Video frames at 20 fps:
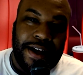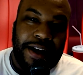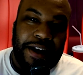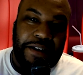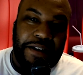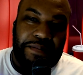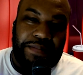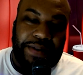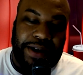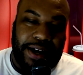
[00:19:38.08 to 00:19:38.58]

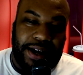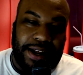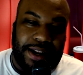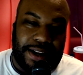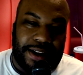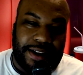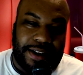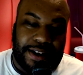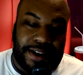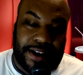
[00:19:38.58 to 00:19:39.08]
But
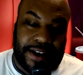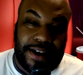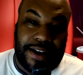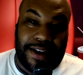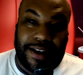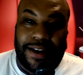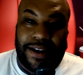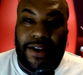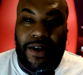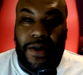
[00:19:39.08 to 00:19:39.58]
good
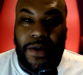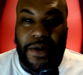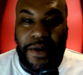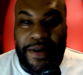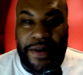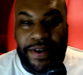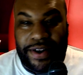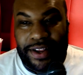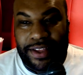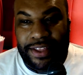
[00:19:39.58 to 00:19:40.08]

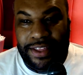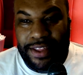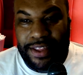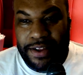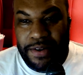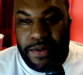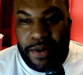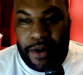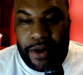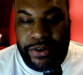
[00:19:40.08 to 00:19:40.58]
Lord,
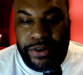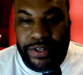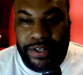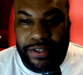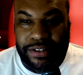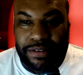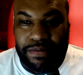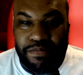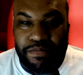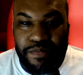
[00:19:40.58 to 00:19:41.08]
you are
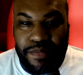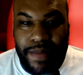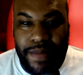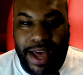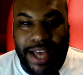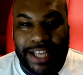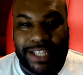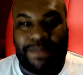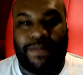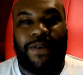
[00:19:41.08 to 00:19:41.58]
just
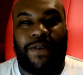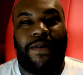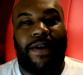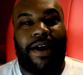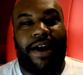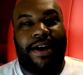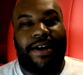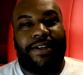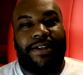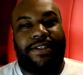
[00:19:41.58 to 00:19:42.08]

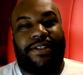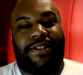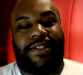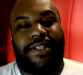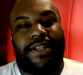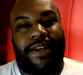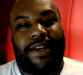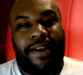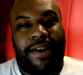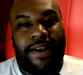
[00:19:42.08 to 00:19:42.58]

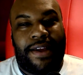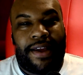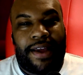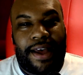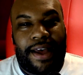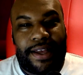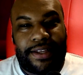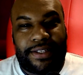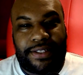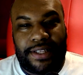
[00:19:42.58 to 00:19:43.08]
mesmerized
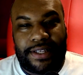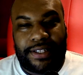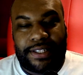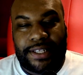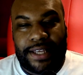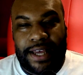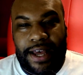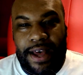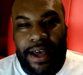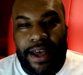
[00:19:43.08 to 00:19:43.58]
as this
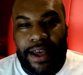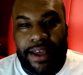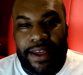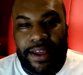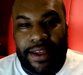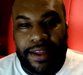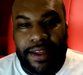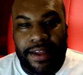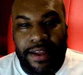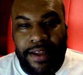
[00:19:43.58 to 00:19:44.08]

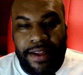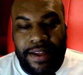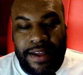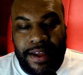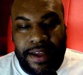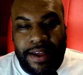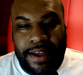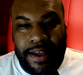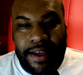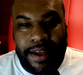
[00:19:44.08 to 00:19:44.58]
guy,
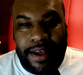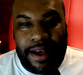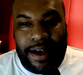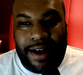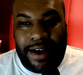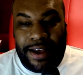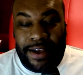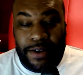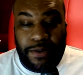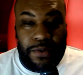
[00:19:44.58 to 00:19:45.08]

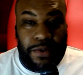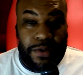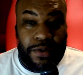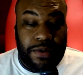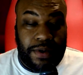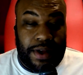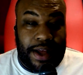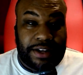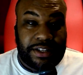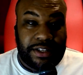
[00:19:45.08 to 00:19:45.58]

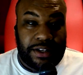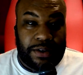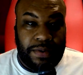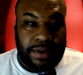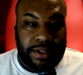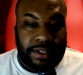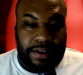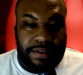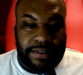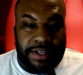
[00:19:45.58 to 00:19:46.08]
who actually
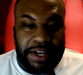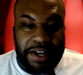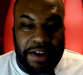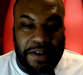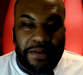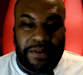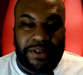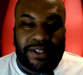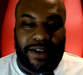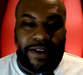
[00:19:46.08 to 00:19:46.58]
Quentin
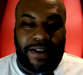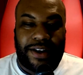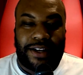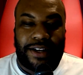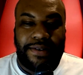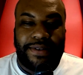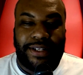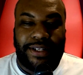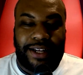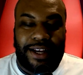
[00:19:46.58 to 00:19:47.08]
Tarantino started
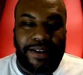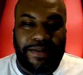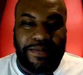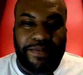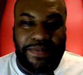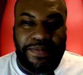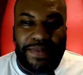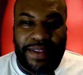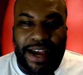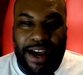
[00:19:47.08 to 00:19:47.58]
using
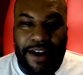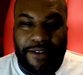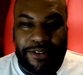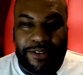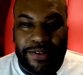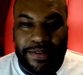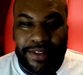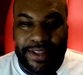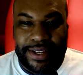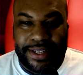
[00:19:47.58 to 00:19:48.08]
him
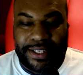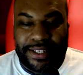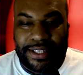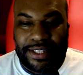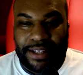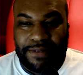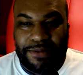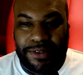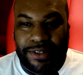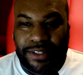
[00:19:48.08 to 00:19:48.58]
after this.
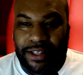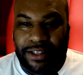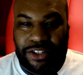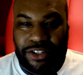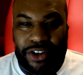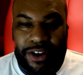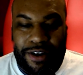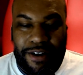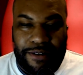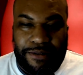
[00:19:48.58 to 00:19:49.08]
He was the
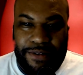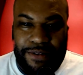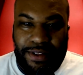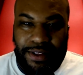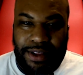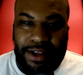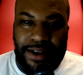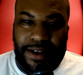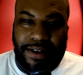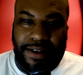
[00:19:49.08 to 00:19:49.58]
sheriff
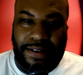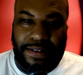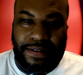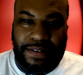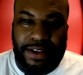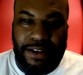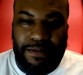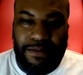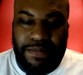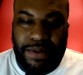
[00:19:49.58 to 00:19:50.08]
in
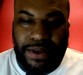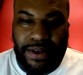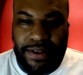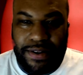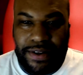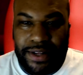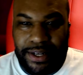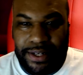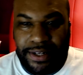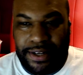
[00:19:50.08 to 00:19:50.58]
Kill
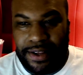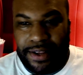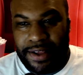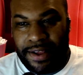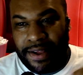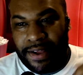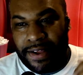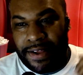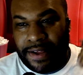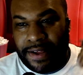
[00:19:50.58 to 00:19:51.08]
Bill and
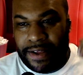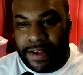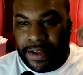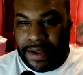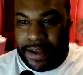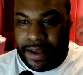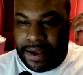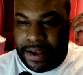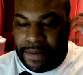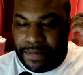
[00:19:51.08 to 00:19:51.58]

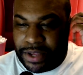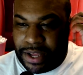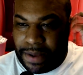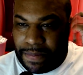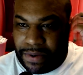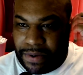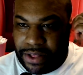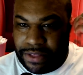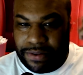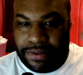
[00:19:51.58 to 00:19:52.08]
a
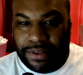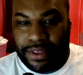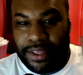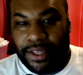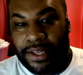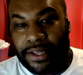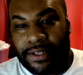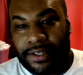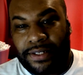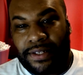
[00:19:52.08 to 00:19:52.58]
couple other
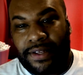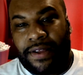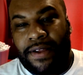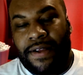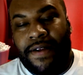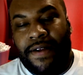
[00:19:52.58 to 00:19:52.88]
things.